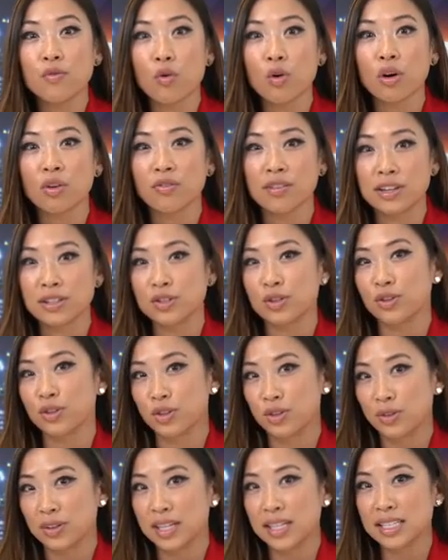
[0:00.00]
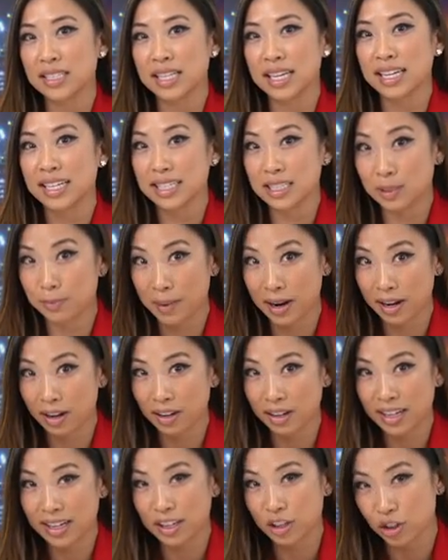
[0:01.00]
4 rental units and
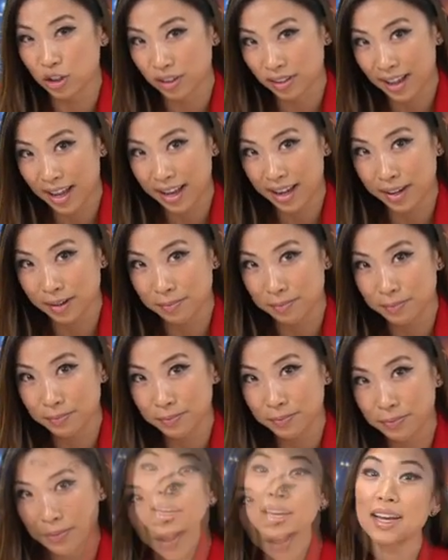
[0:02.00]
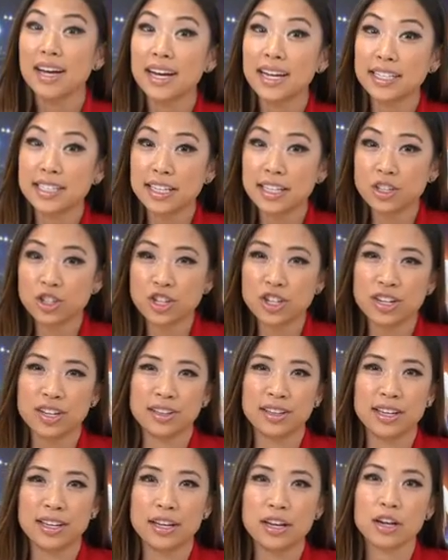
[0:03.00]
expired in July.
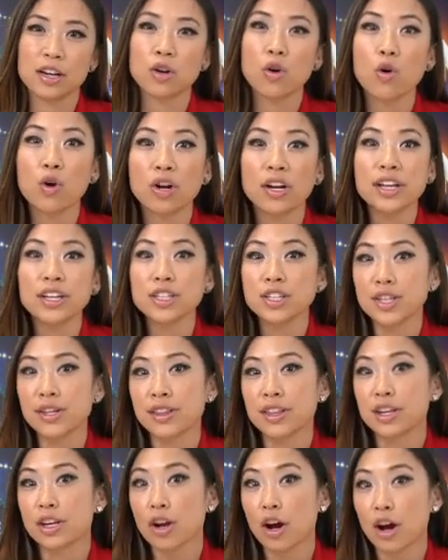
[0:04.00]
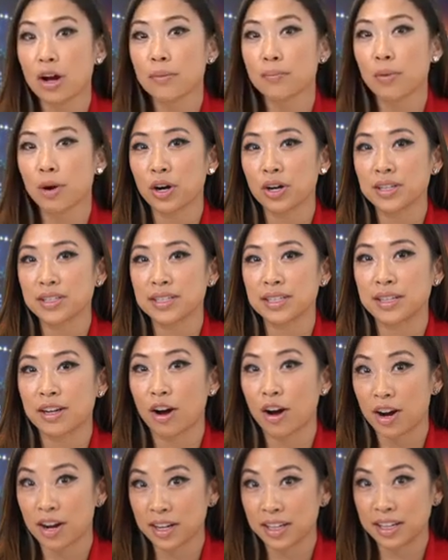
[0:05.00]
Additionally, according to the nonpartisan
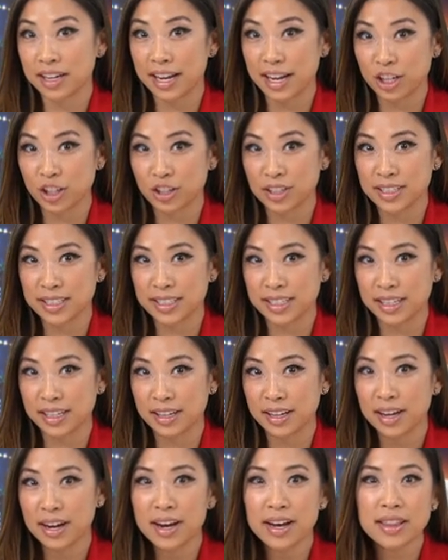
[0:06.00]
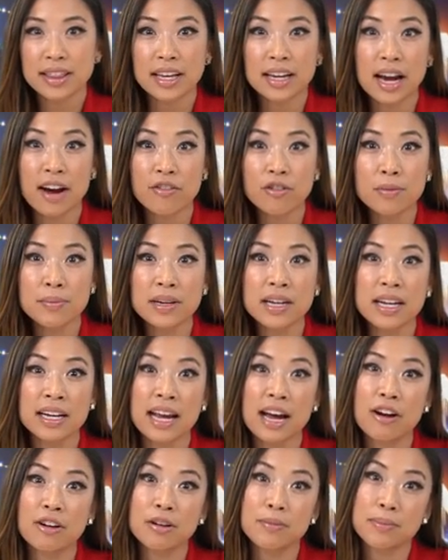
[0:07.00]
audit agency, the Government
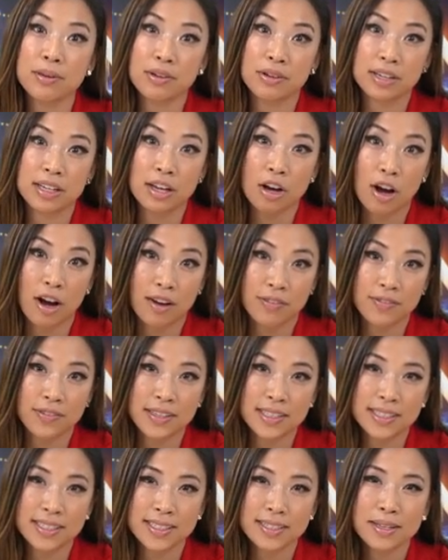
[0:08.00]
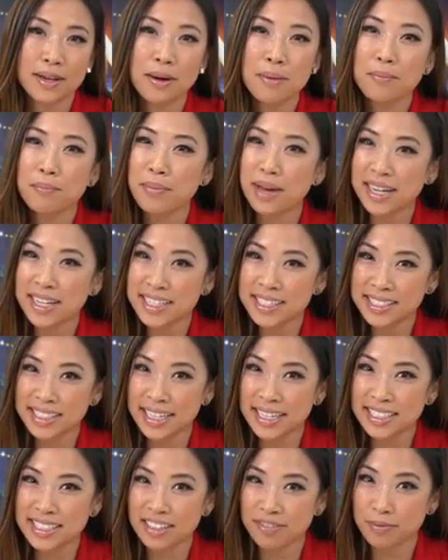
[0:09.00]
Accountability Office, many
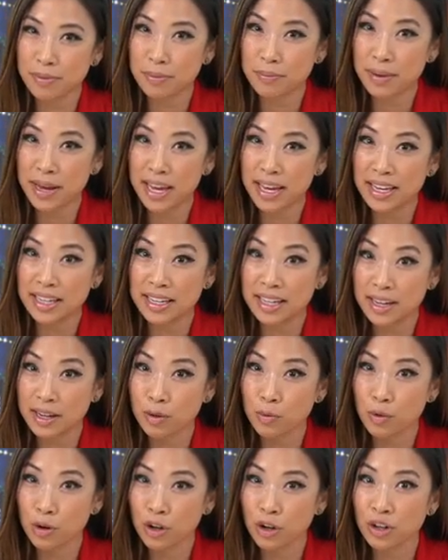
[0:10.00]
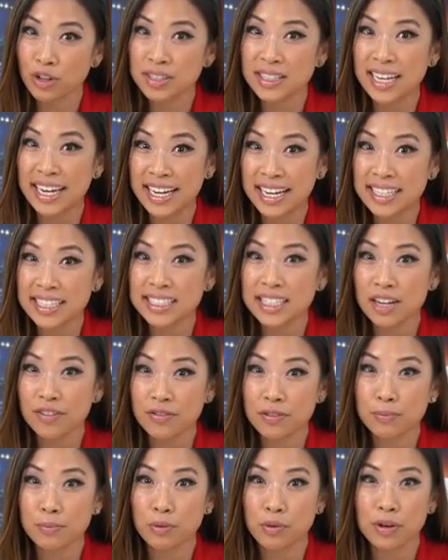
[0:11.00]
states have been paying gig workers and
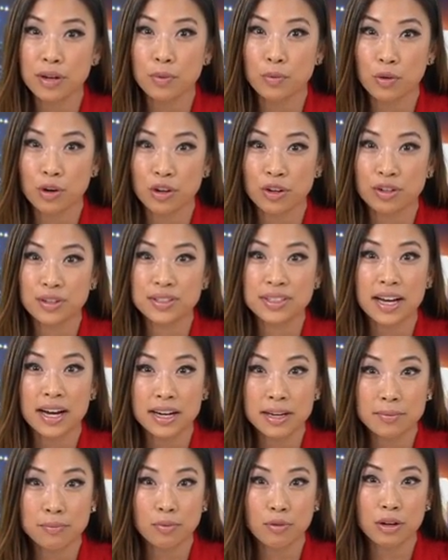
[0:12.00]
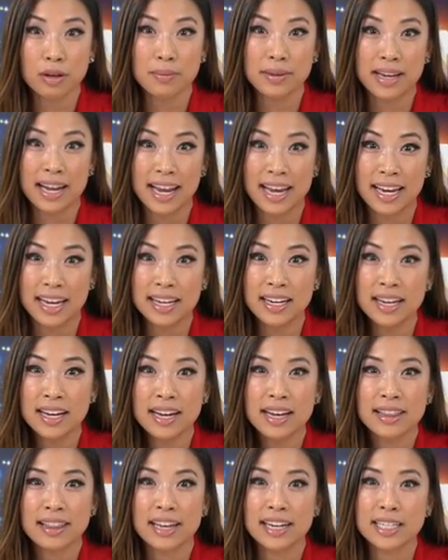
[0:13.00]
self-employed workers unemployment aid
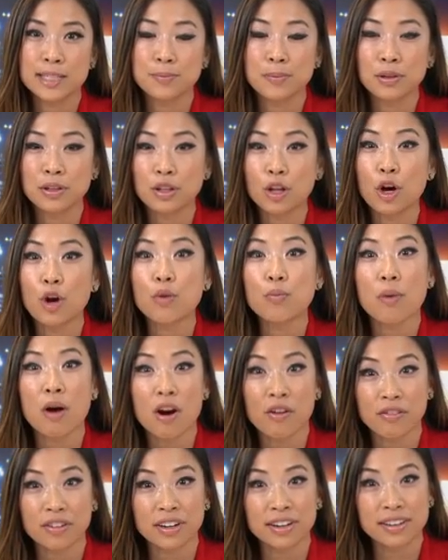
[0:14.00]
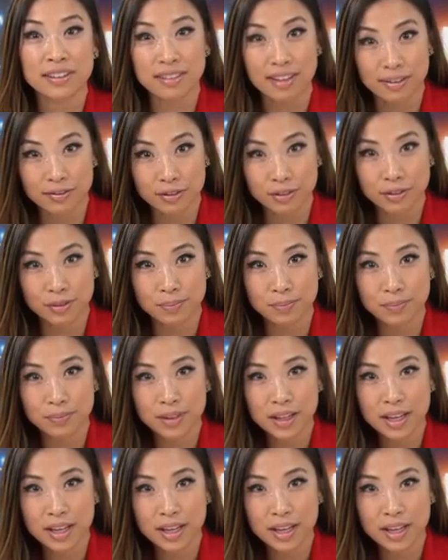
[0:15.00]
that is below poverty level.